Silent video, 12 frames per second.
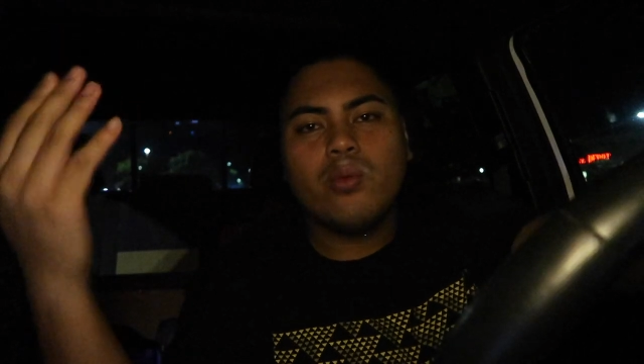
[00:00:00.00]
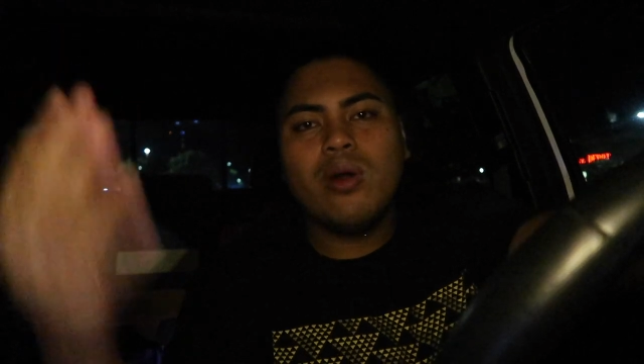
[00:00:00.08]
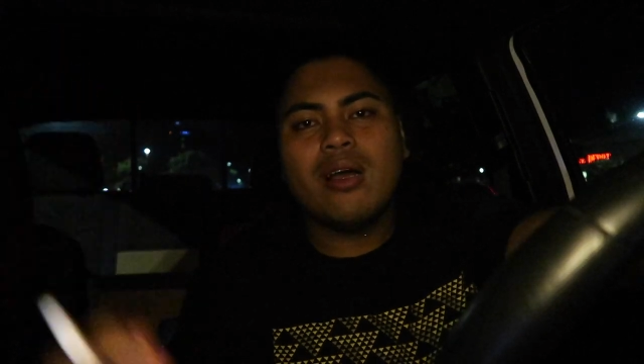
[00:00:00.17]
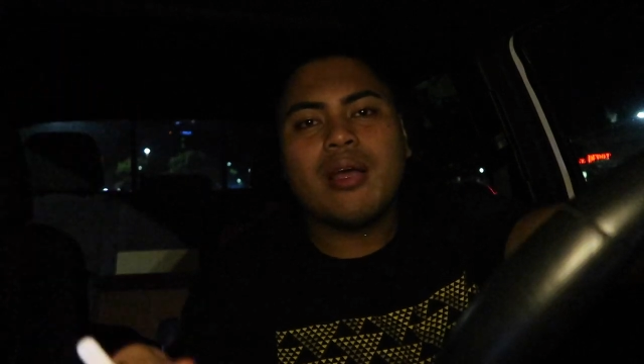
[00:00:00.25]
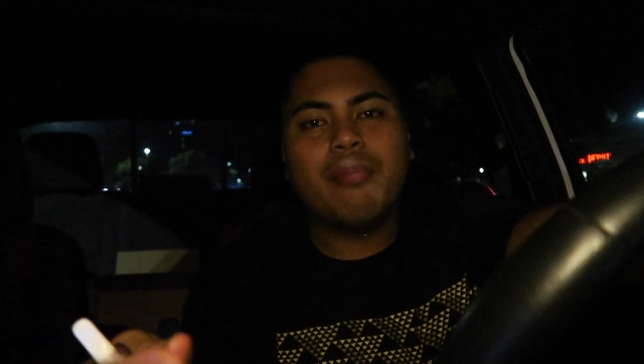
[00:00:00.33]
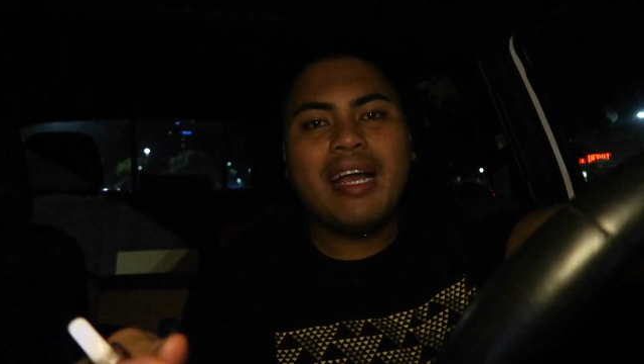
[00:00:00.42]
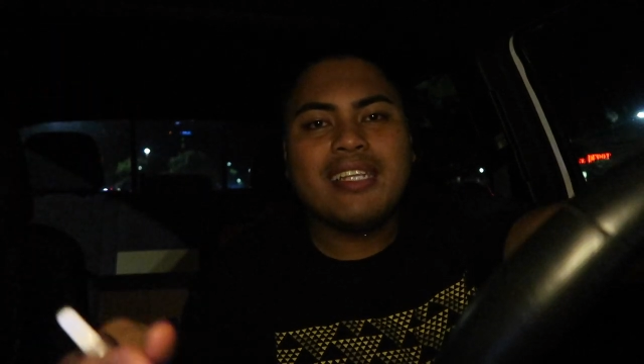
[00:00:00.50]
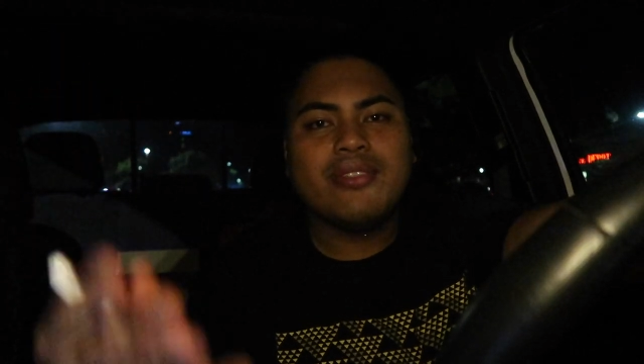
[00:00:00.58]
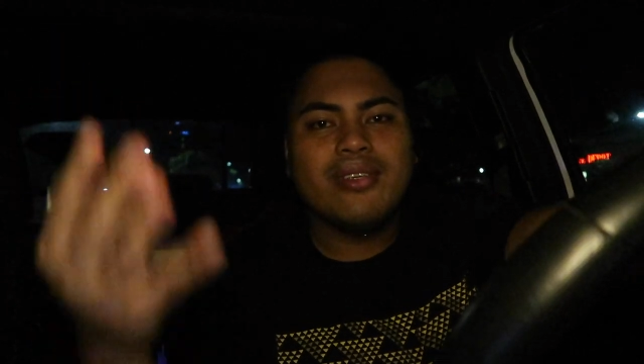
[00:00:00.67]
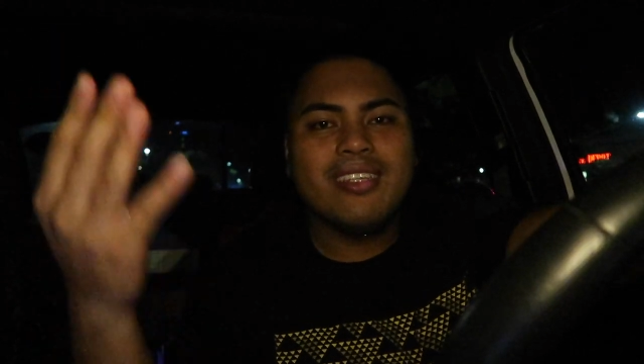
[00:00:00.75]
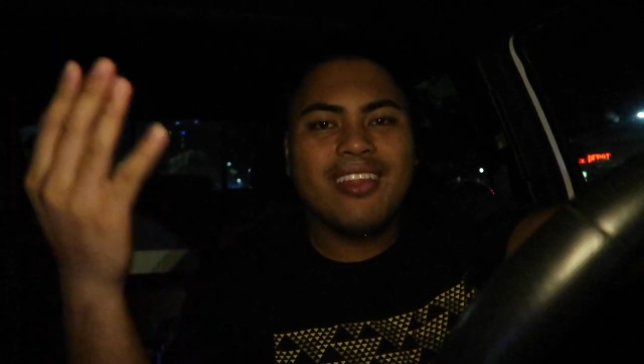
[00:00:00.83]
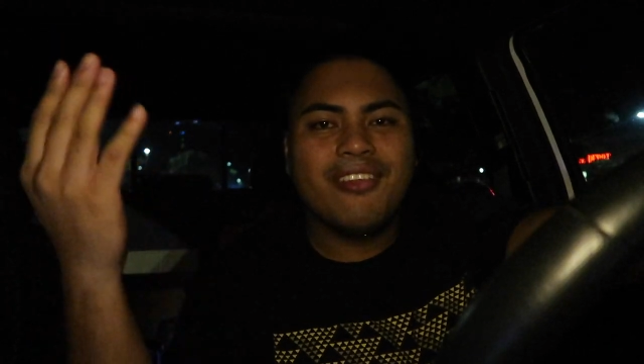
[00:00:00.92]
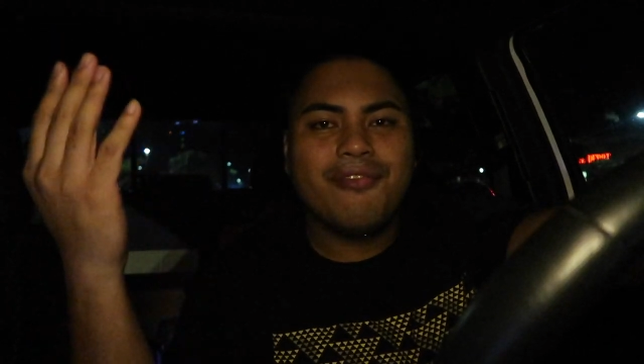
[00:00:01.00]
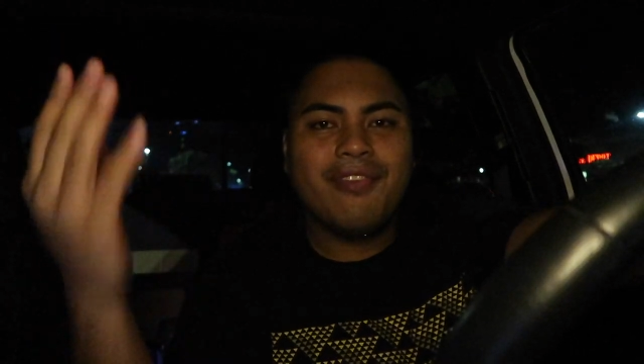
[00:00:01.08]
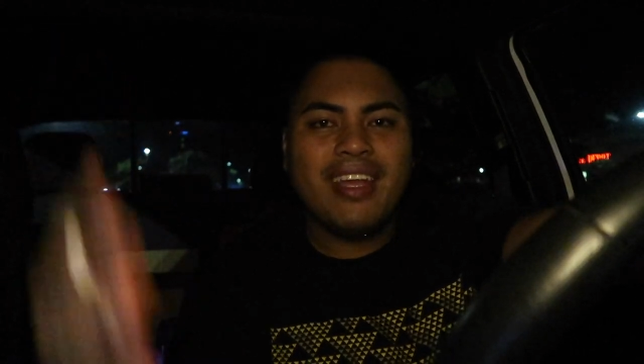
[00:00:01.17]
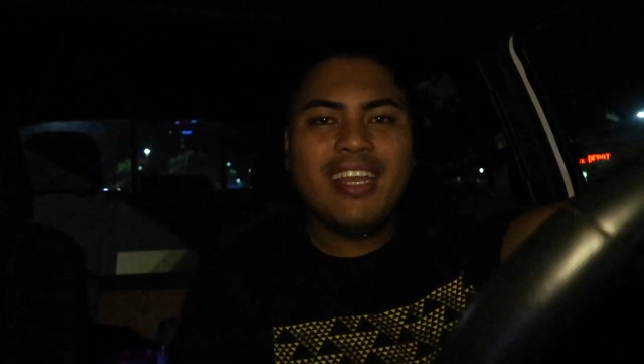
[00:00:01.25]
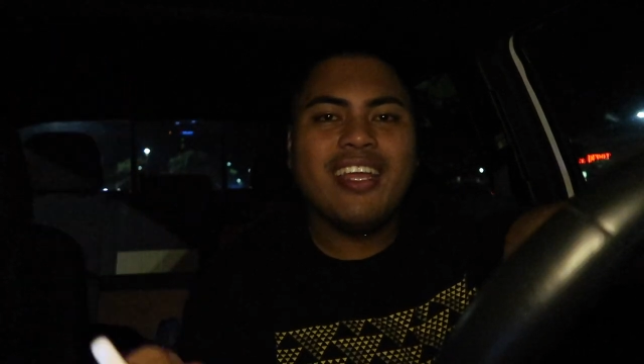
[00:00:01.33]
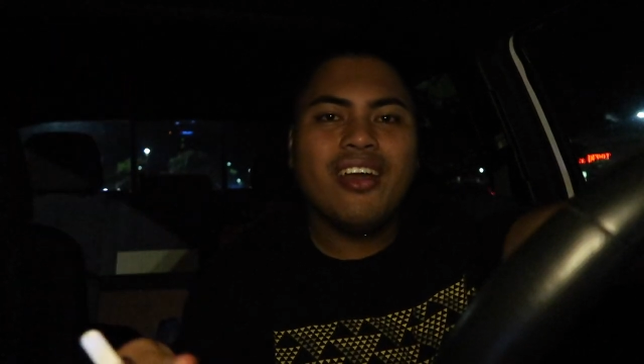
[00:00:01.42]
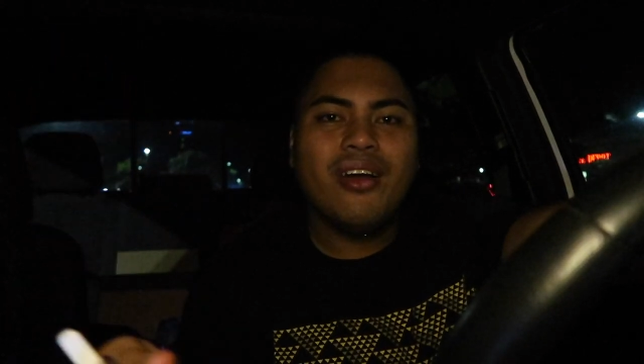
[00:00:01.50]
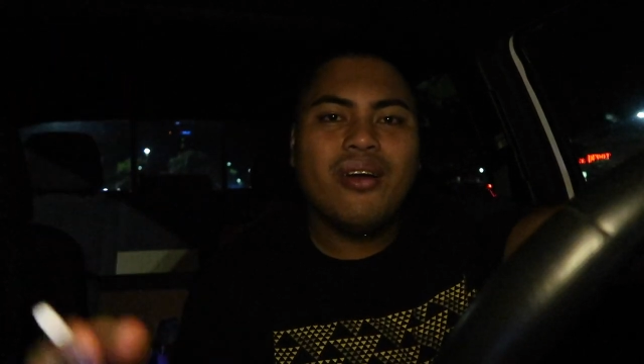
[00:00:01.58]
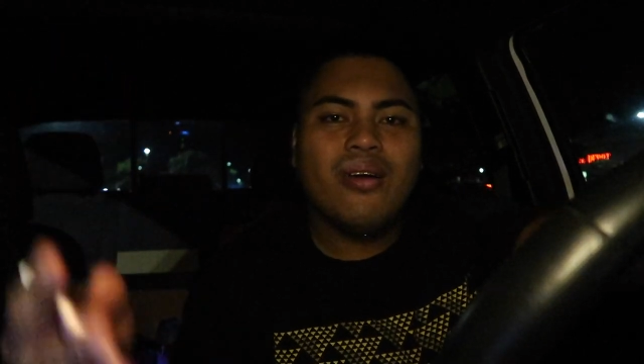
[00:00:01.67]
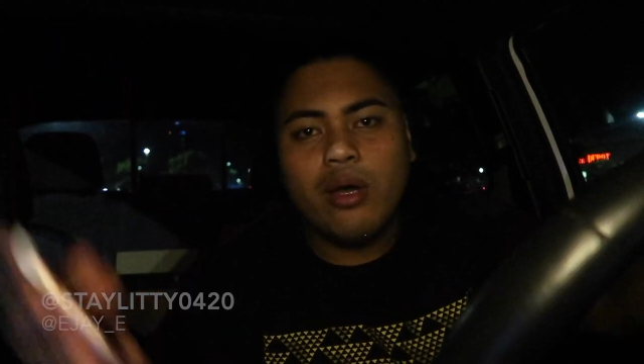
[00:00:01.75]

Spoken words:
welcome back to another video.